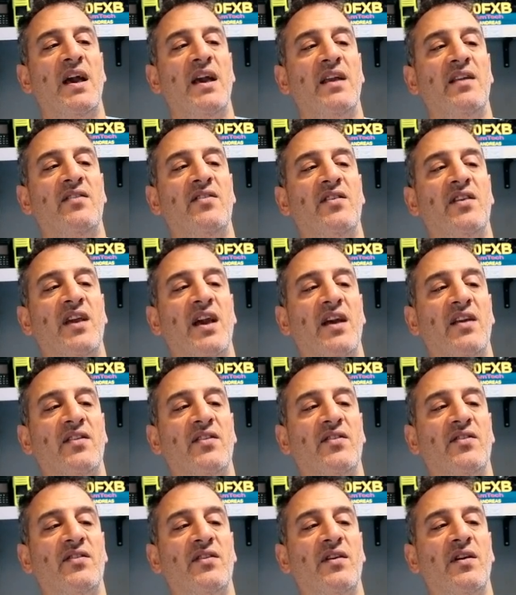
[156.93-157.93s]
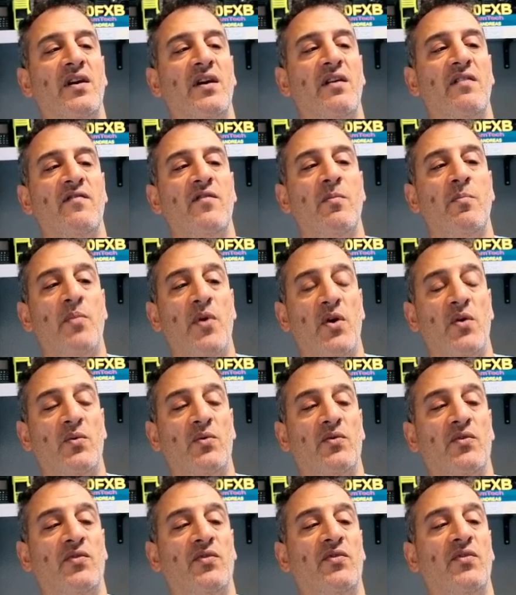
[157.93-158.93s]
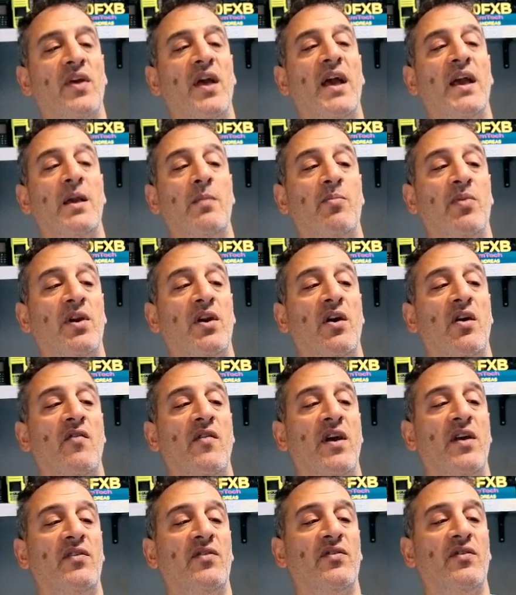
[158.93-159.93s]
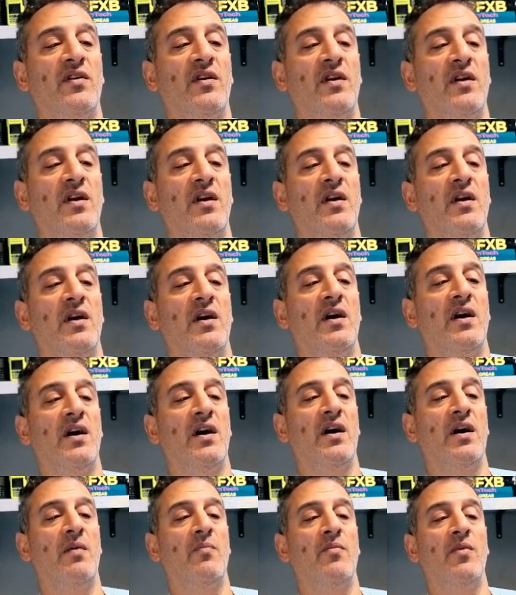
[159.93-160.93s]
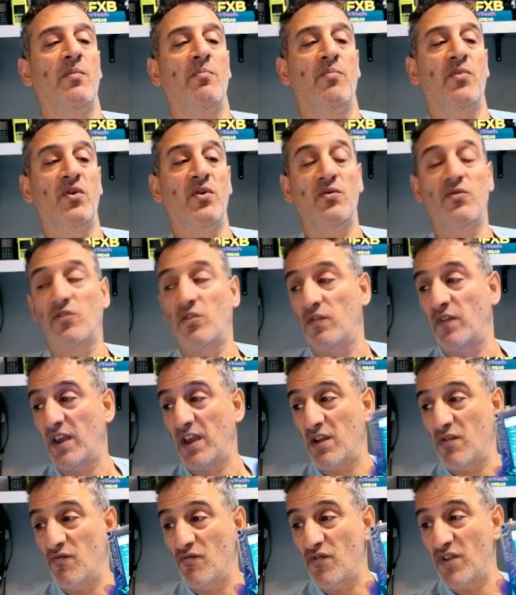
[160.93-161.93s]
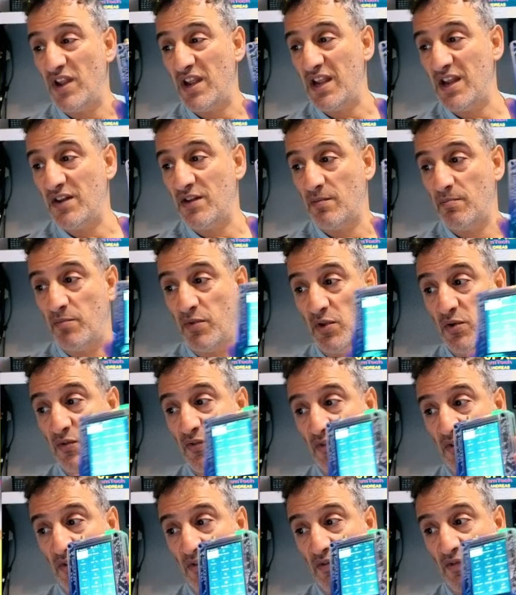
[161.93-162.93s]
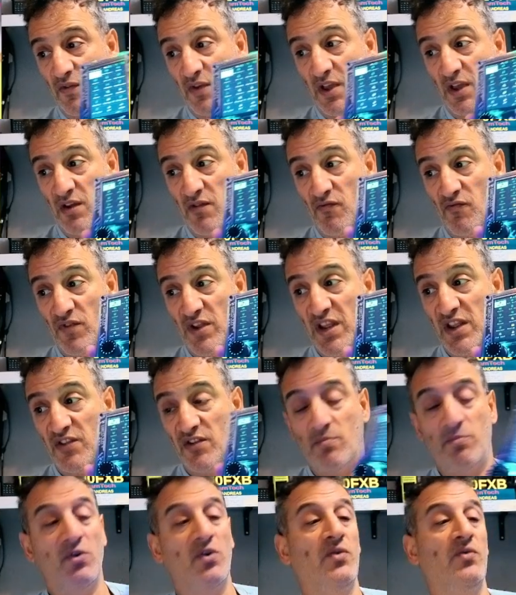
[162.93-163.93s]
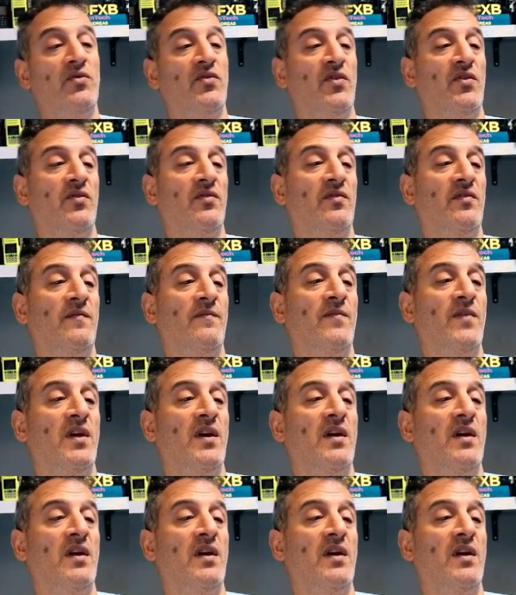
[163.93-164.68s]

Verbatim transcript: AIS for boats, APRS um, Bluetooth. It can read Bluetooth. It can read your Bluetooth.